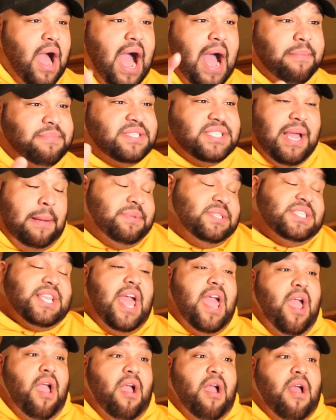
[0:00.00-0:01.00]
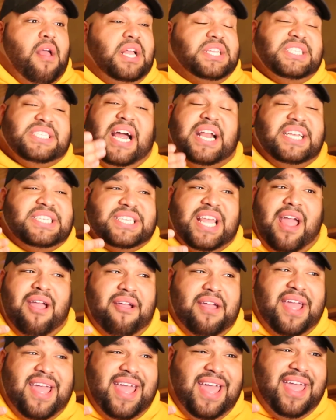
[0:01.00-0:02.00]
I'm scared. It's kind of
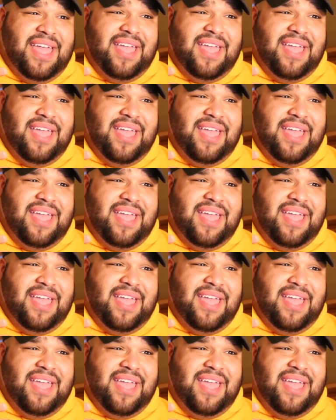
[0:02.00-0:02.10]
scary.